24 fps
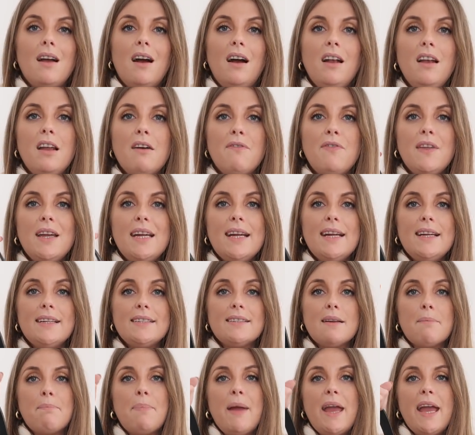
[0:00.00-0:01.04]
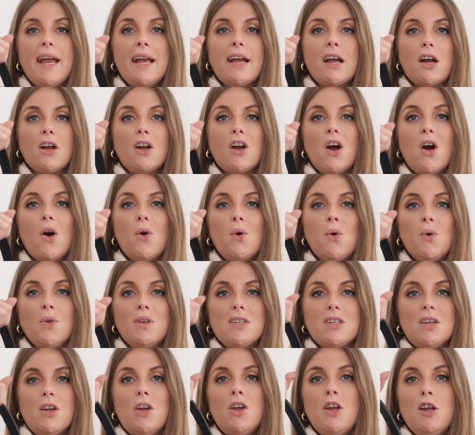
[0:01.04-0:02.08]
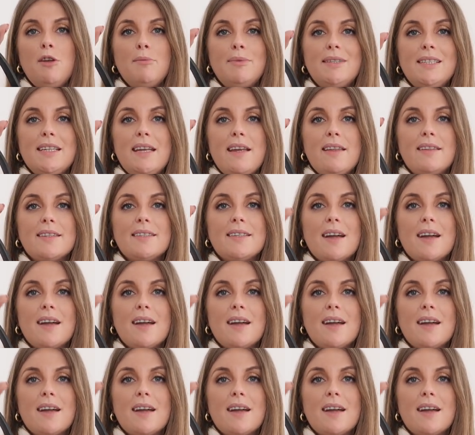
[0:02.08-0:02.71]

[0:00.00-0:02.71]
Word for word: I love these big gold hoops either